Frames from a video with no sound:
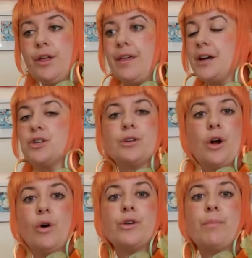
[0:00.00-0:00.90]
That shouldn't
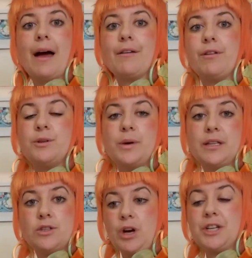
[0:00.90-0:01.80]
hold you back from doing
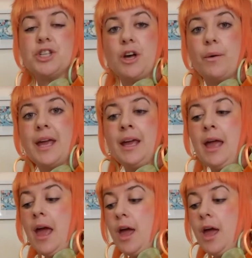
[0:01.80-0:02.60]
stretch sewing,